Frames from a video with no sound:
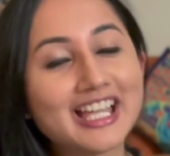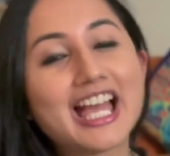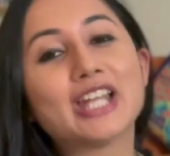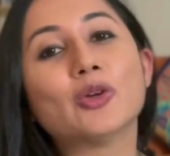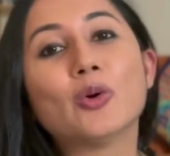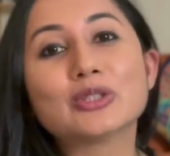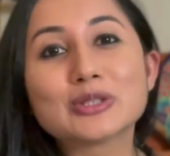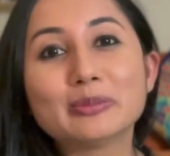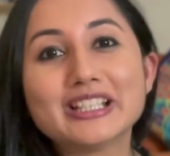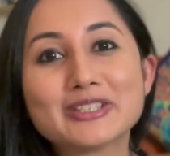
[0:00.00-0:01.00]
and
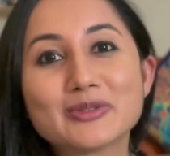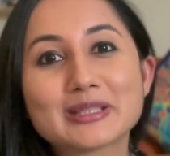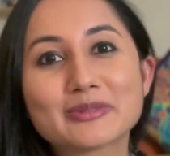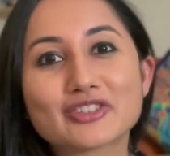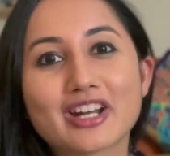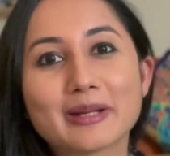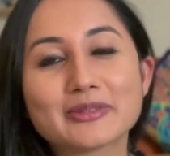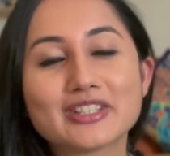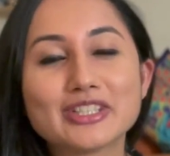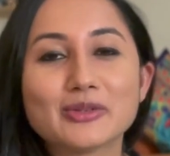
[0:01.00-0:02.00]
also please do subscribe
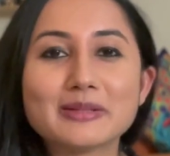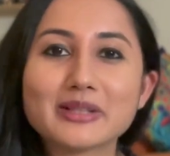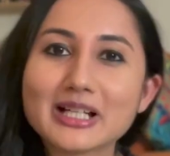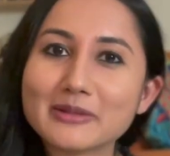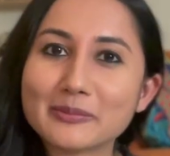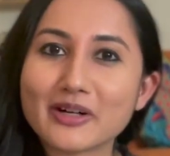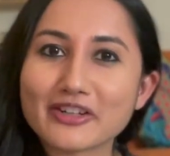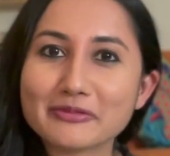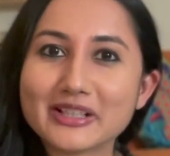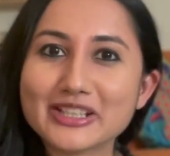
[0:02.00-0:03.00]
so that you can become a part
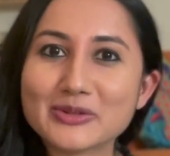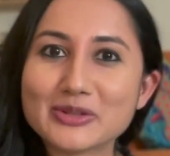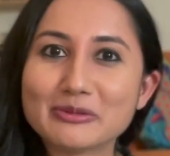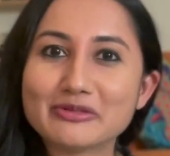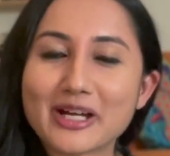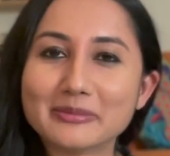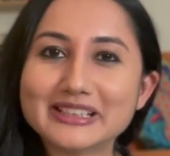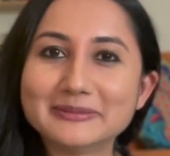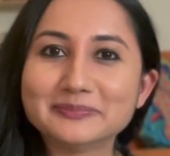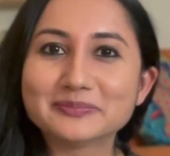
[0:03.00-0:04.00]
of my YouTube
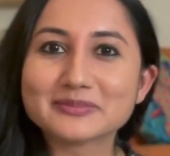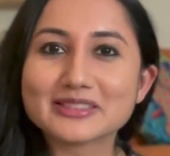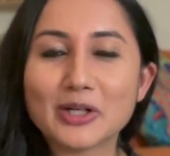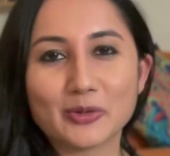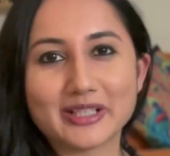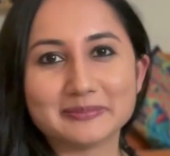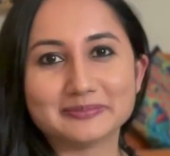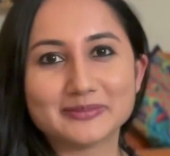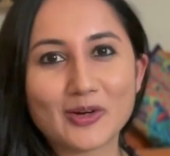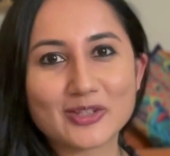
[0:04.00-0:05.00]
family. Okay,
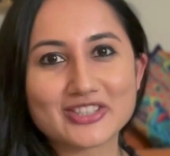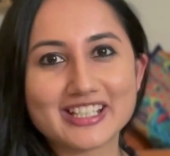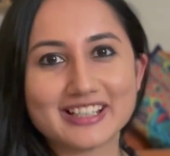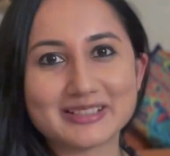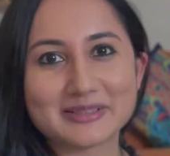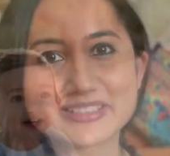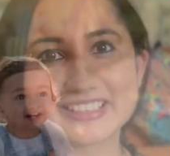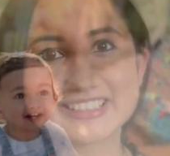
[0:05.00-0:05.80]
on to the items.